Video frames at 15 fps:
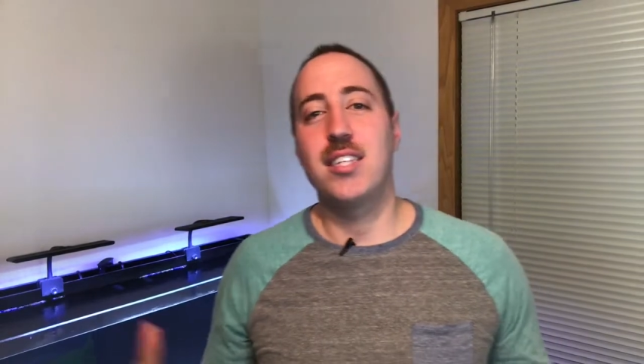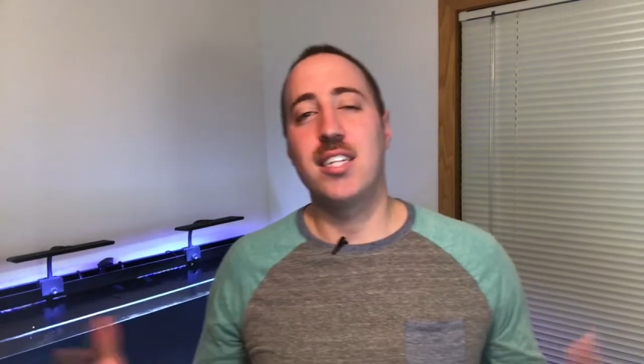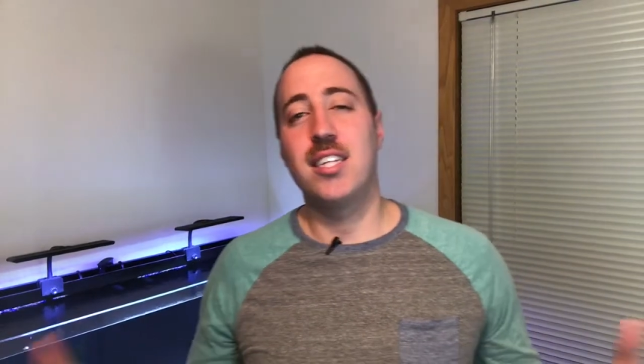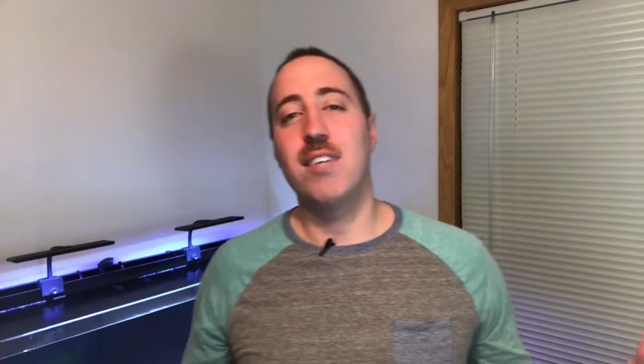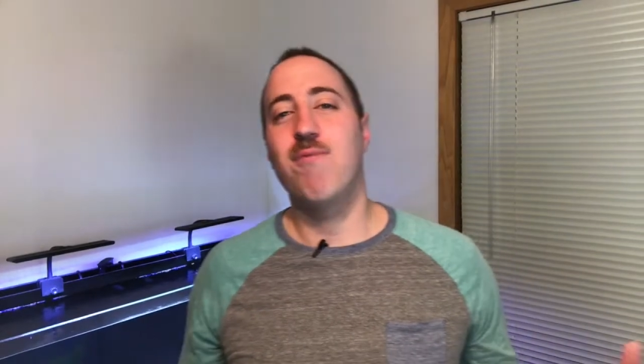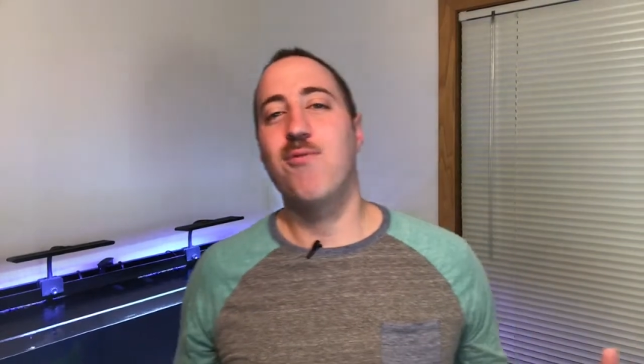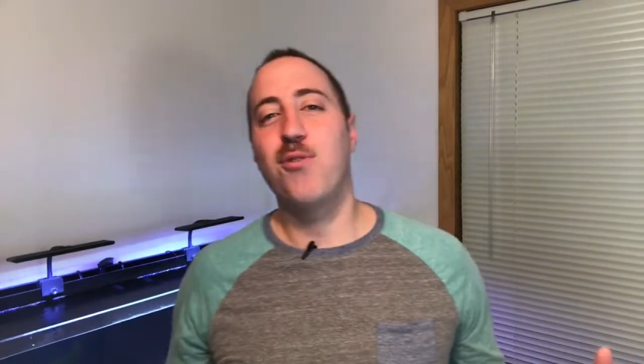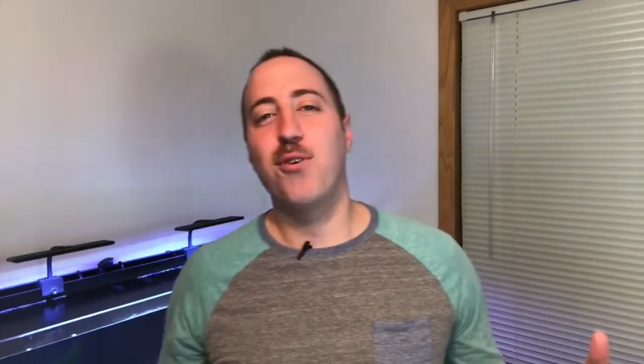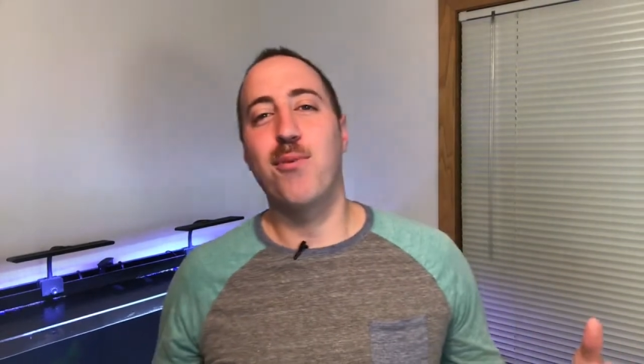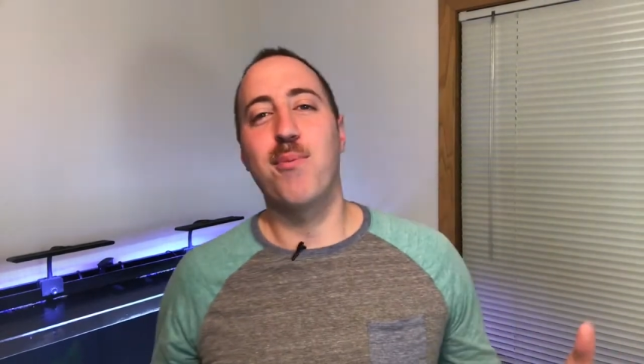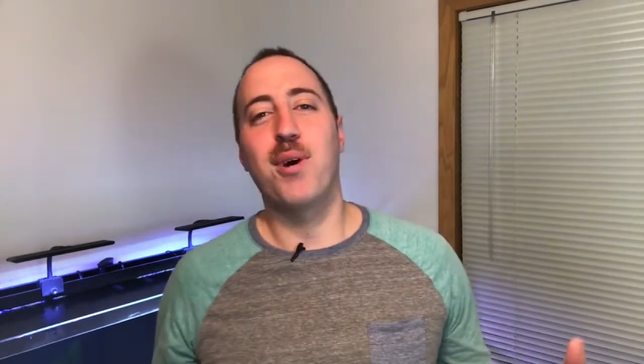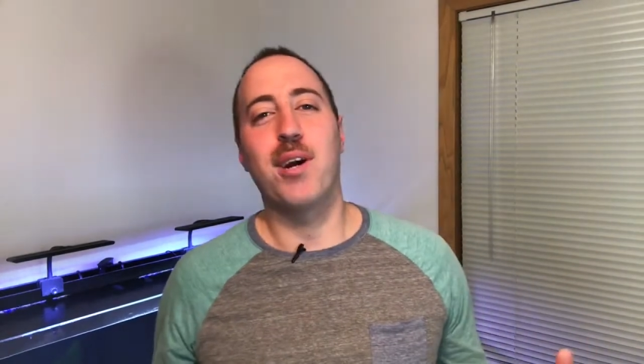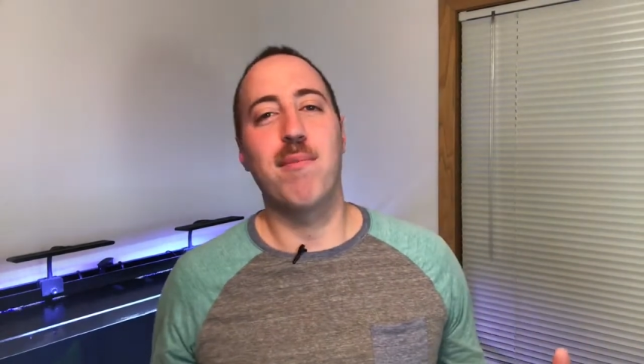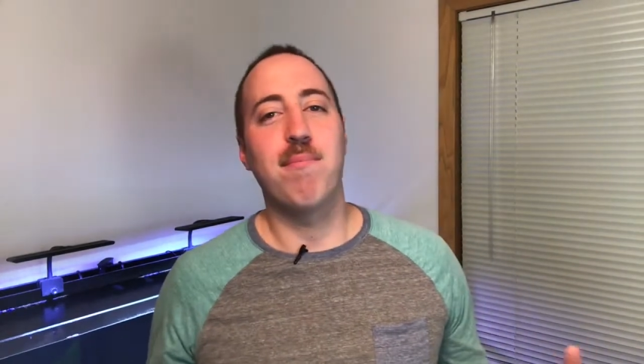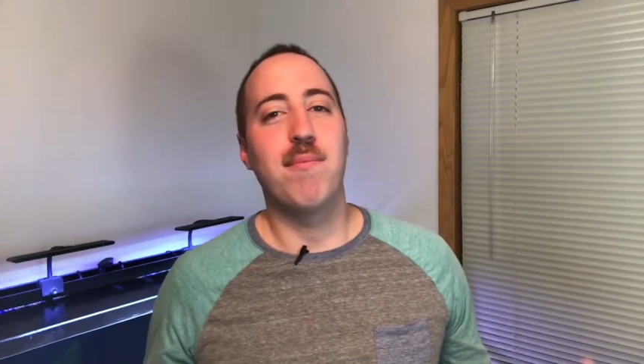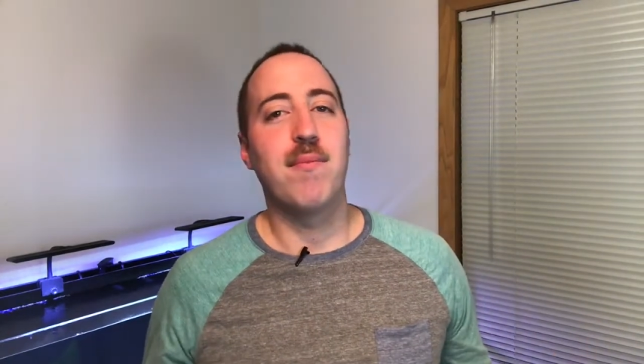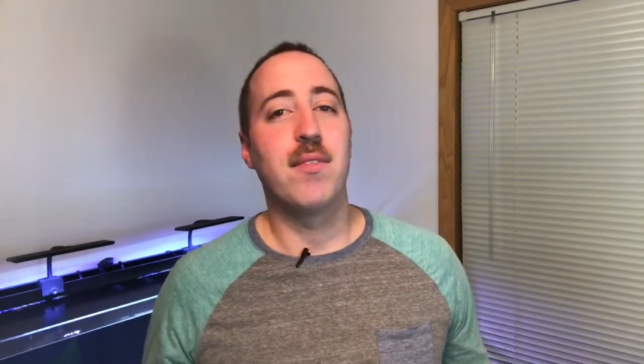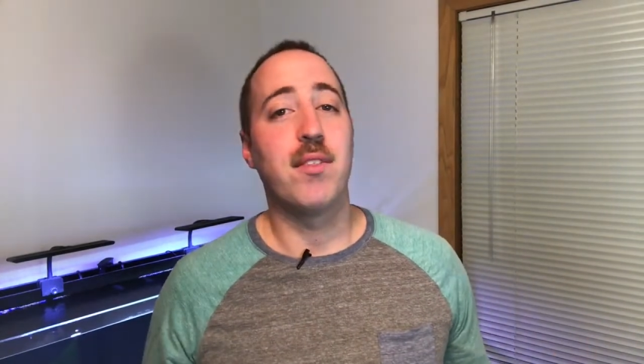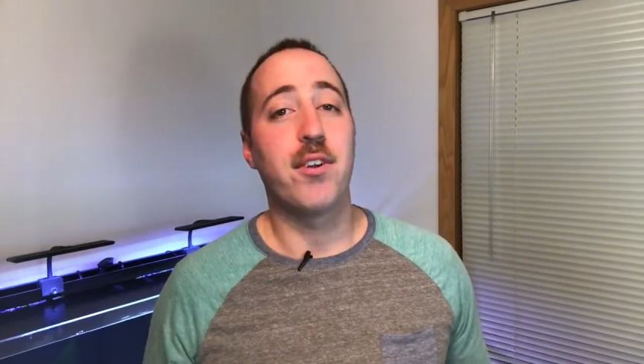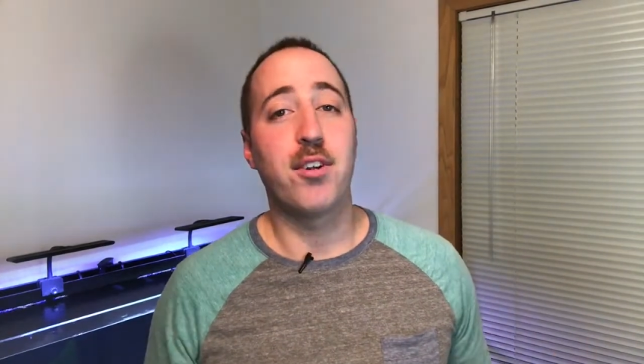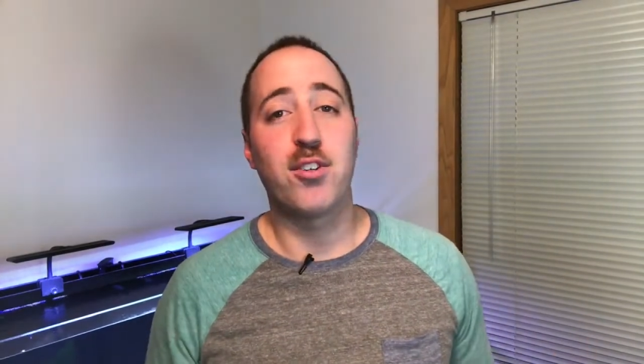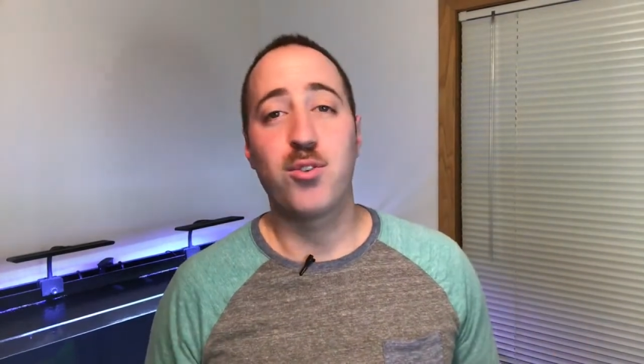the tinfoil barb. They're a